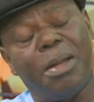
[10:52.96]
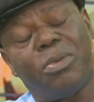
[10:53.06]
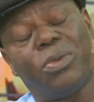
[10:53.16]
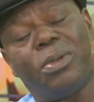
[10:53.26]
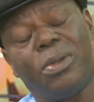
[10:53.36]

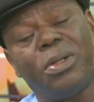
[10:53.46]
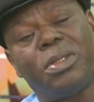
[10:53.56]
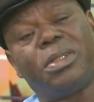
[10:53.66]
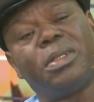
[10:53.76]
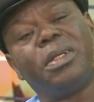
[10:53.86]
to
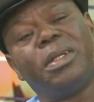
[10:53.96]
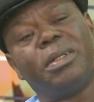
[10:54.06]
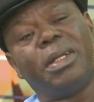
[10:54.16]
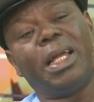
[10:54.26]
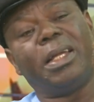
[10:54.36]
launch
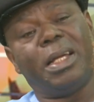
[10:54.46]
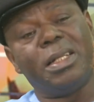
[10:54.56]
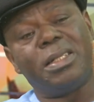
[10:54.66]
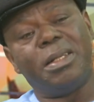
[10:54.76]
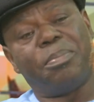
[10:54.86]

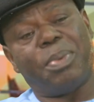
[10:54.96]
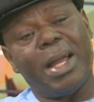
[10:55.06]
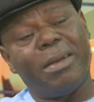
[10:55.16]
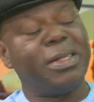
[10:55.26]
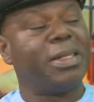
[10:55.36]
against the
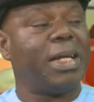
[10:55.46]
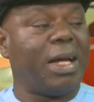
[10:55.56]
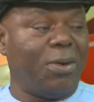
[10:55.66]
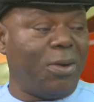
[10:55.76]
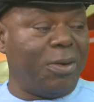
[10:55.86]
piracy
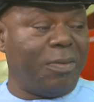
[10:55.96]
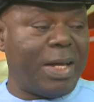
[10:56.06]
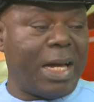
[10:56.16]
and all of that.